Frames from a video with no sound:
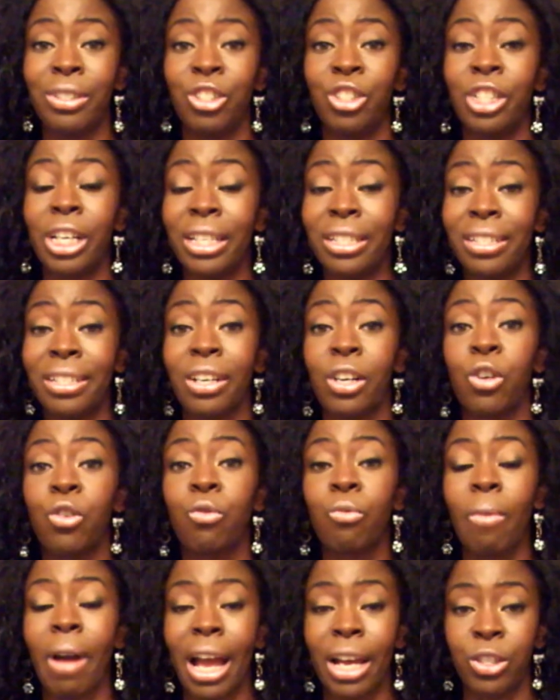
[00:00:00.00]
just to
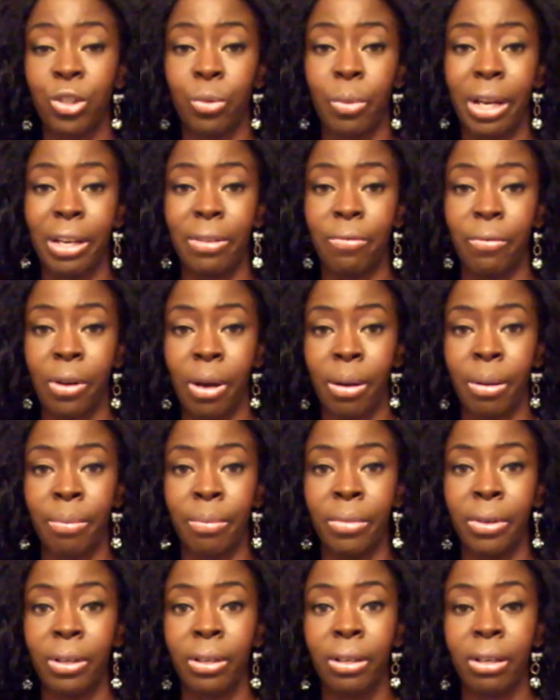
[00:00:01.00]
graduate
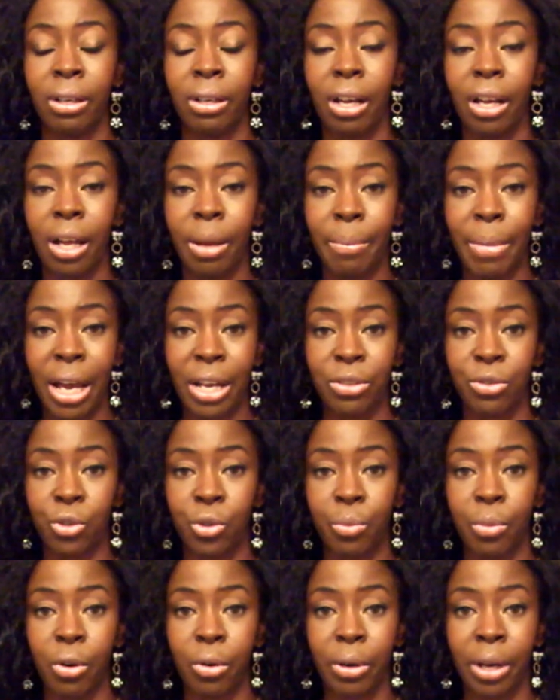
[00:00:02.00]
from a
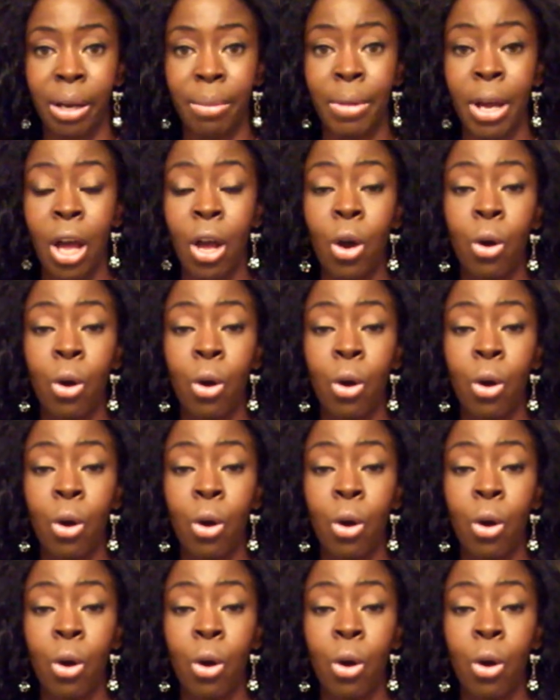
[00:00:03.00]
master's program,